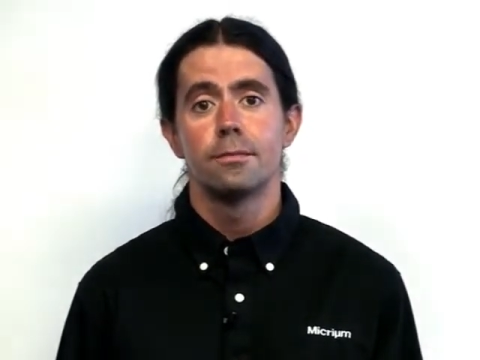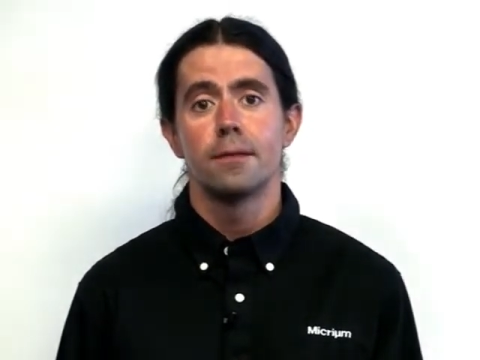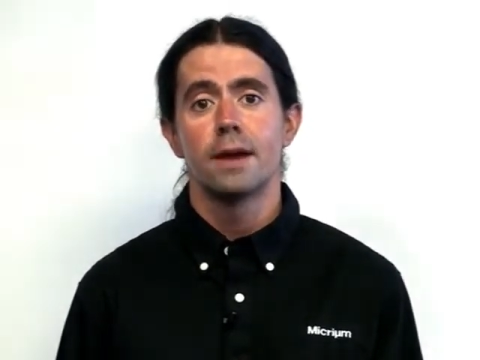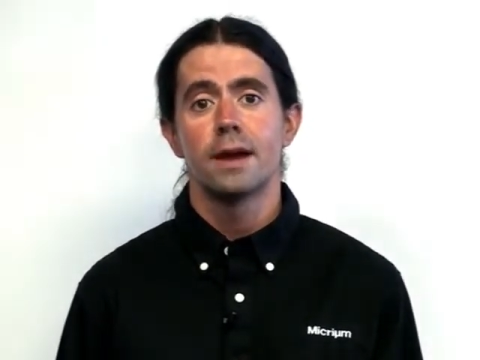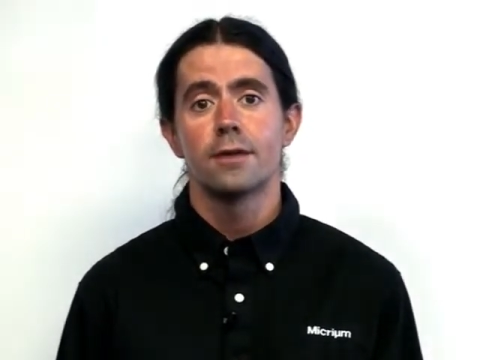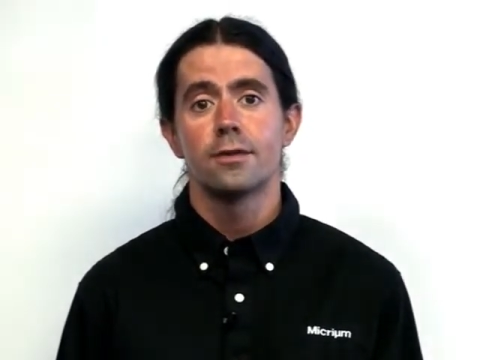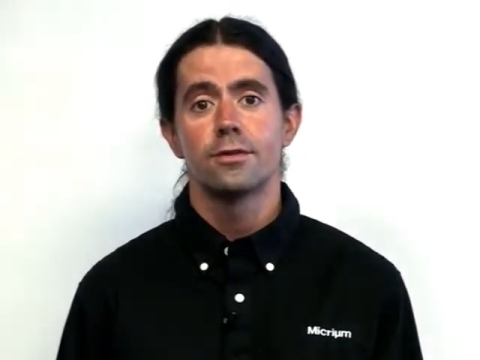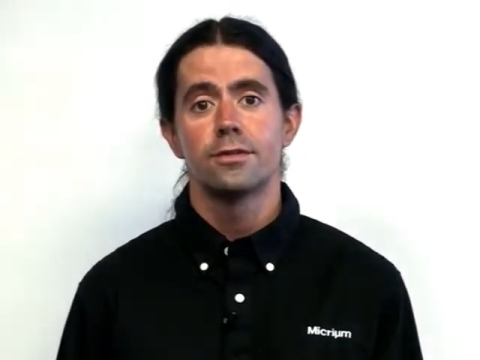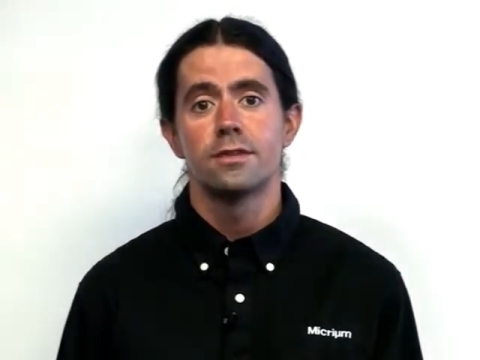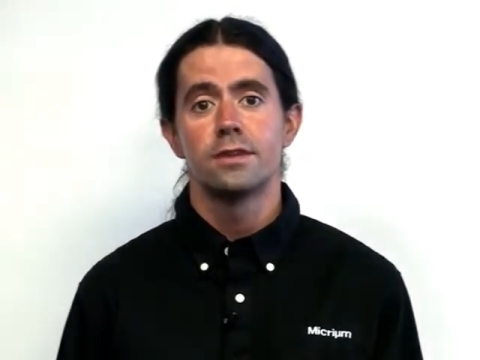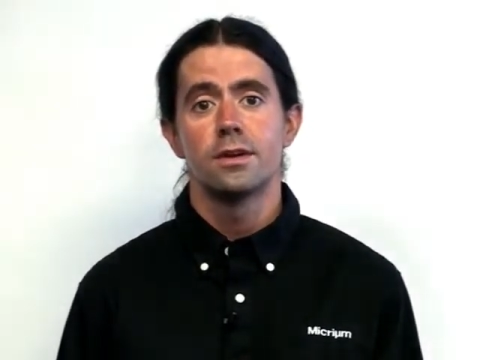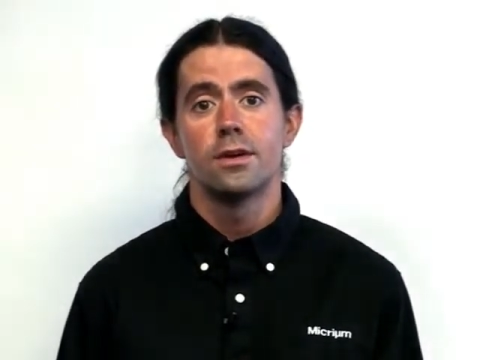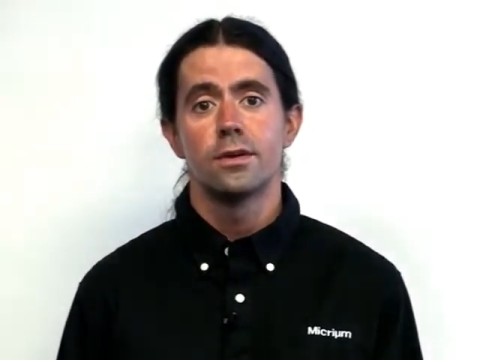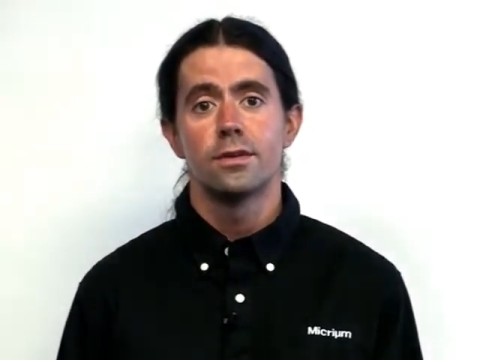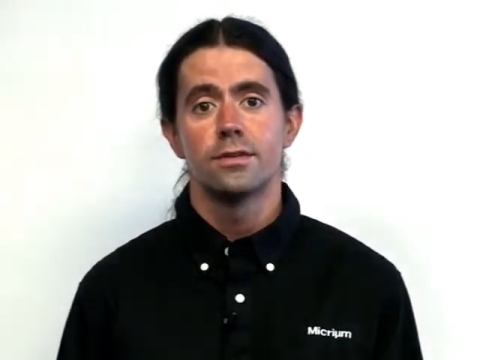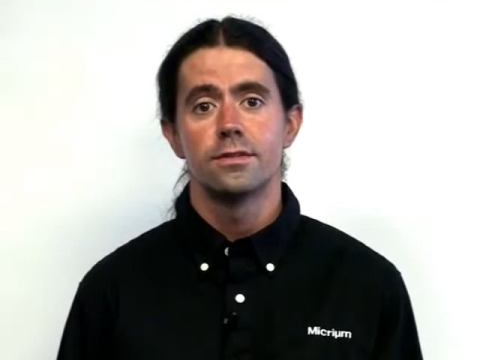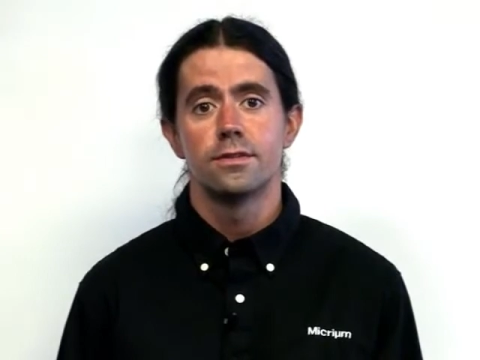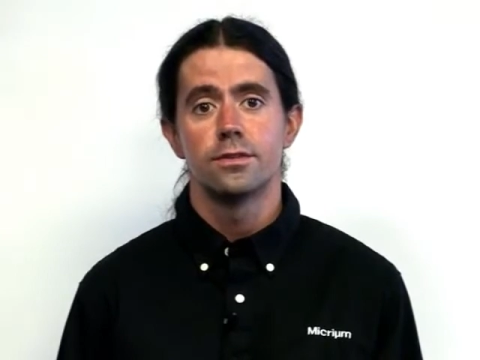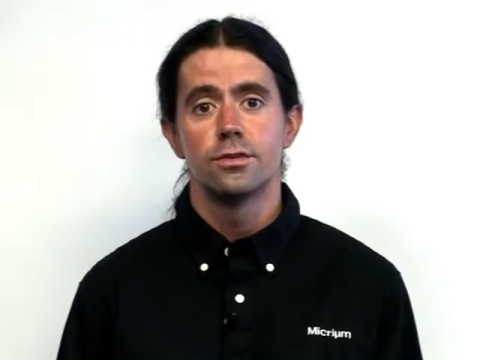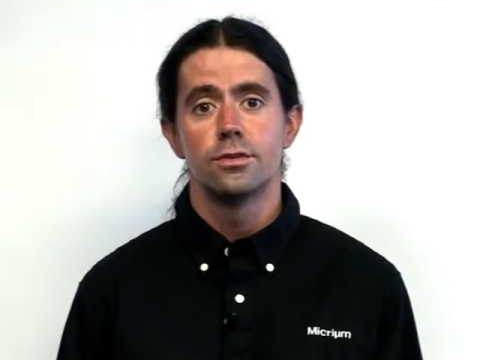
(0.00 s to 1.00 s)

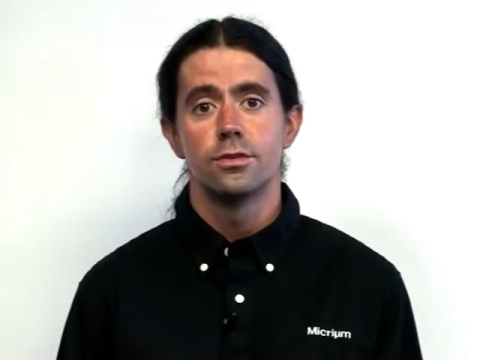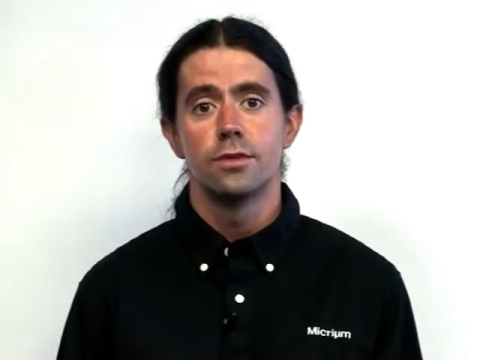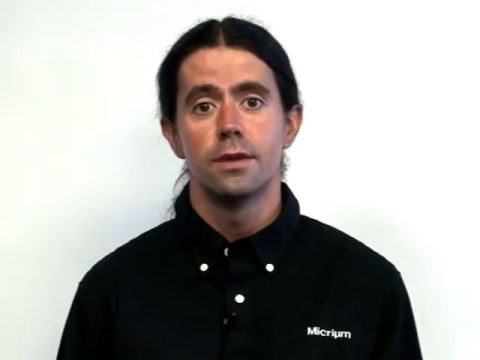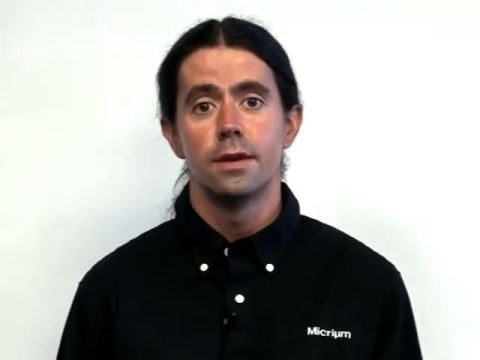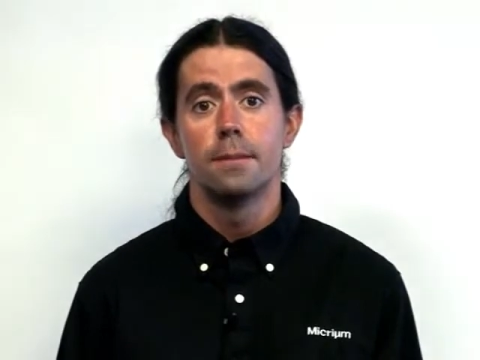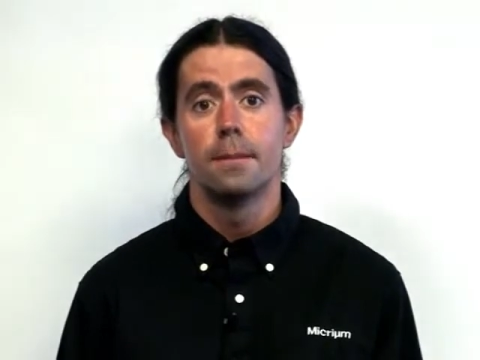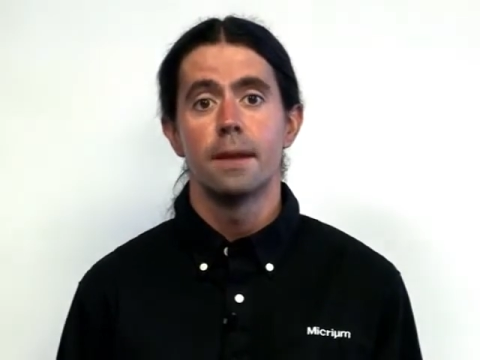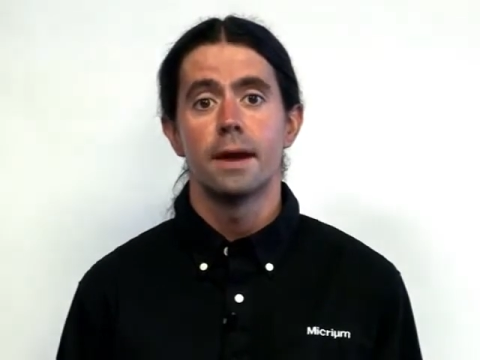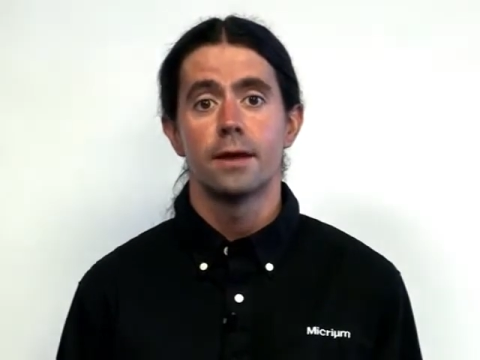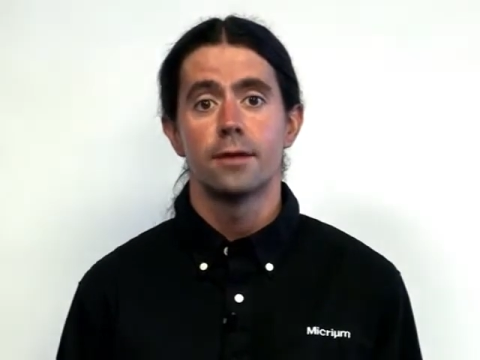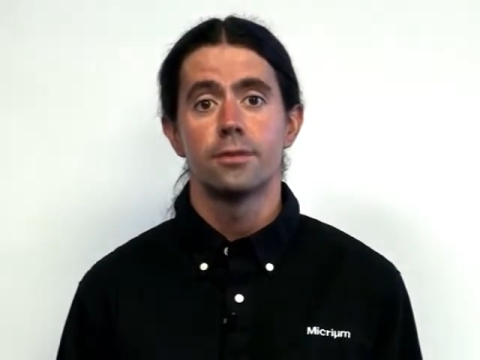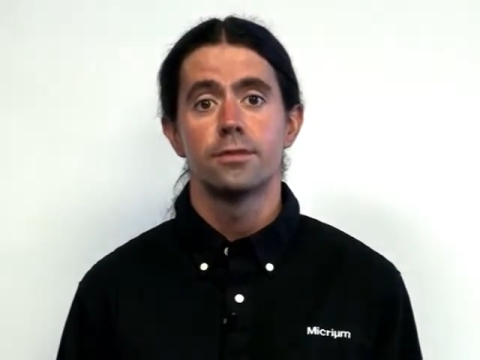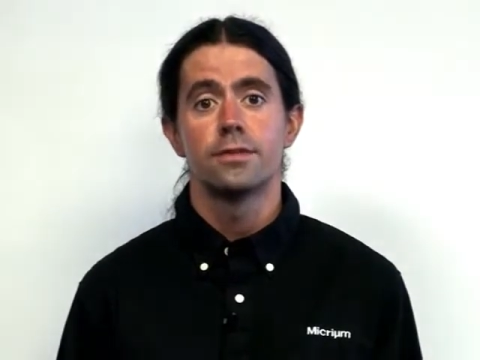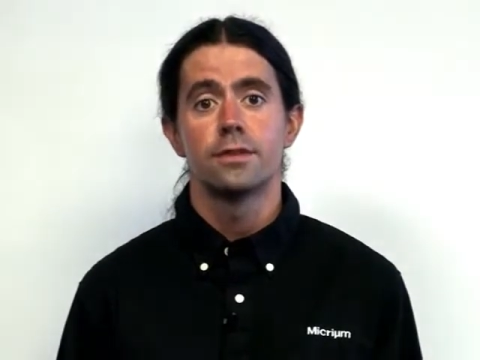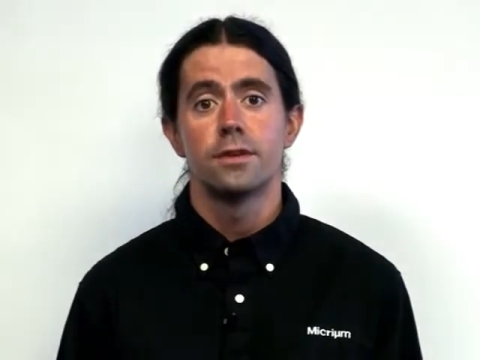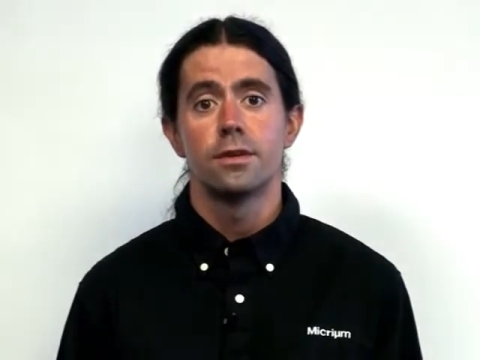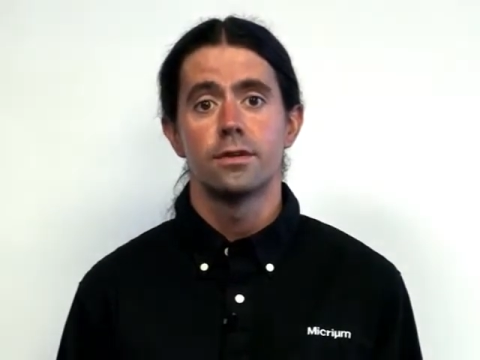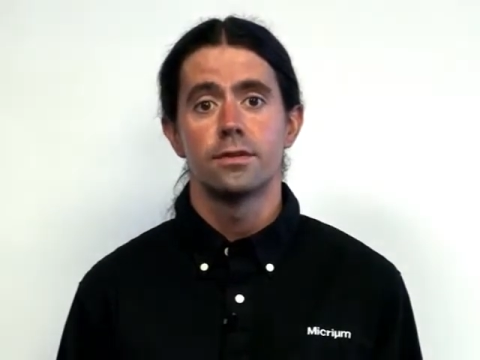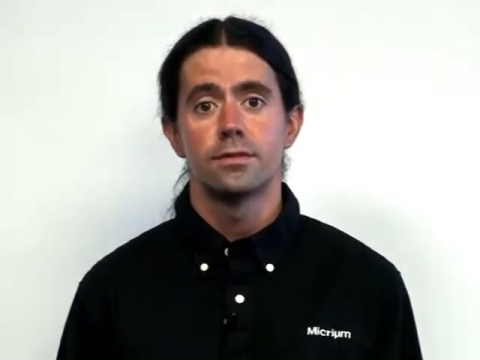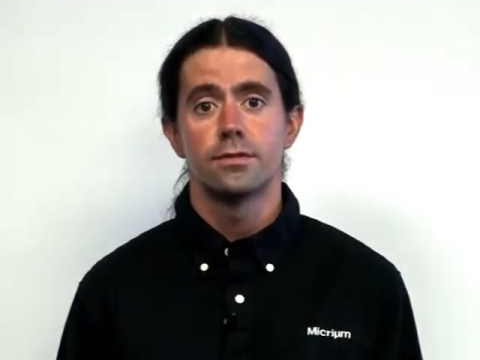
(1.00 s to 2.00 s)
MicroCOS2 and
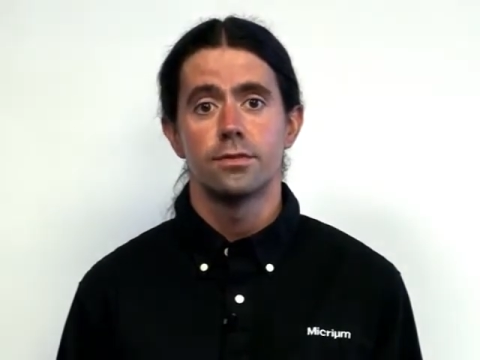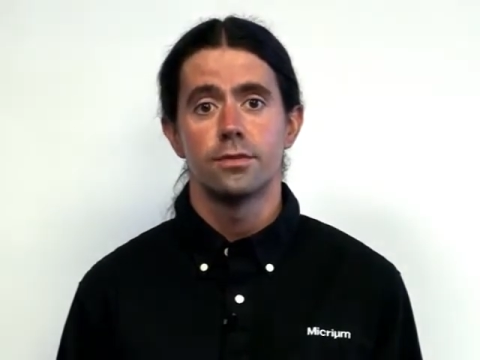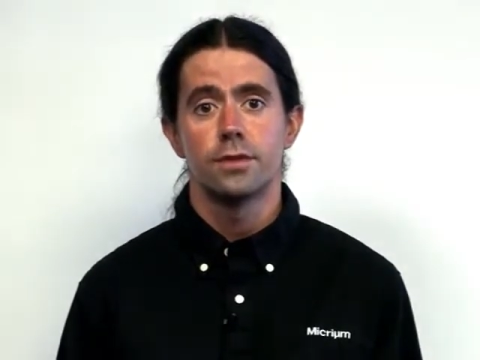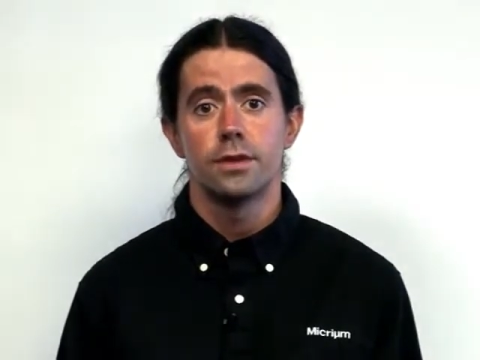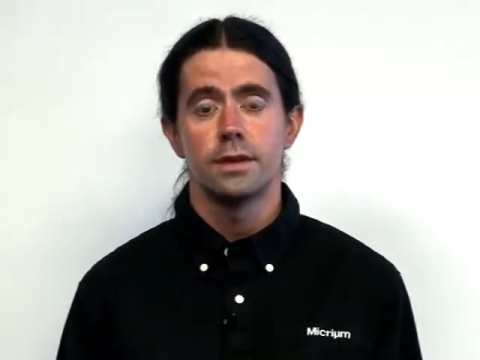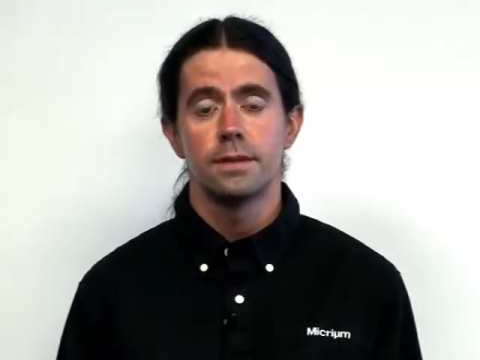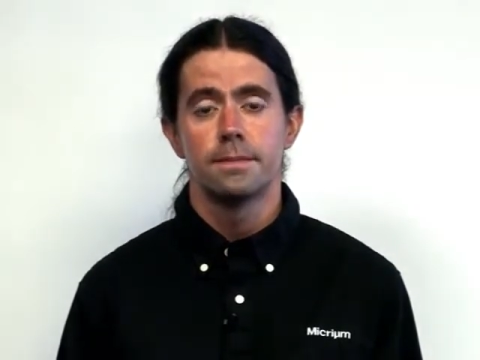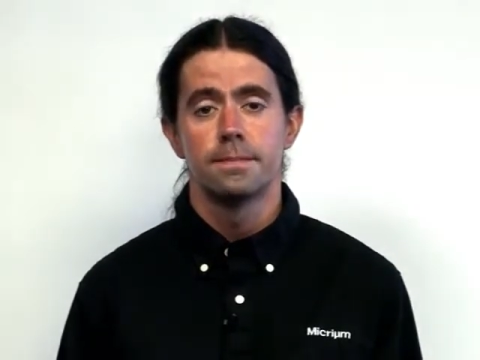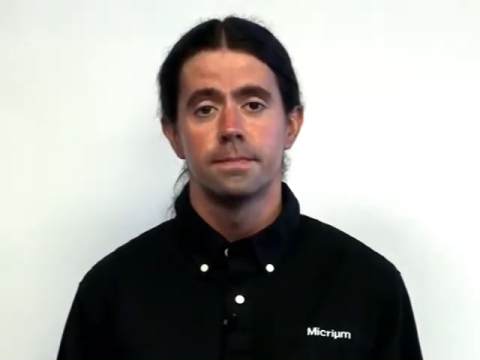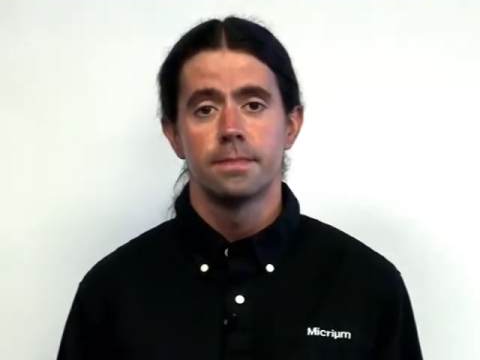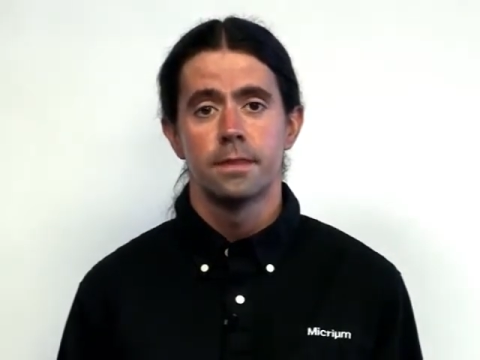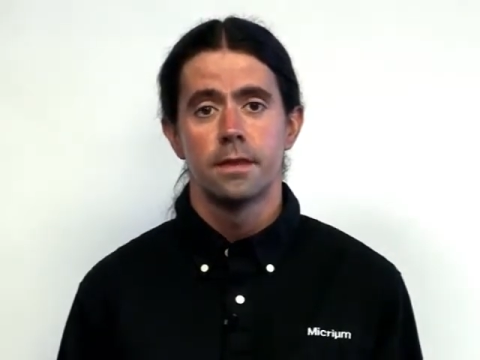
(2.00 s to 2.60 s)
MicroCOS3.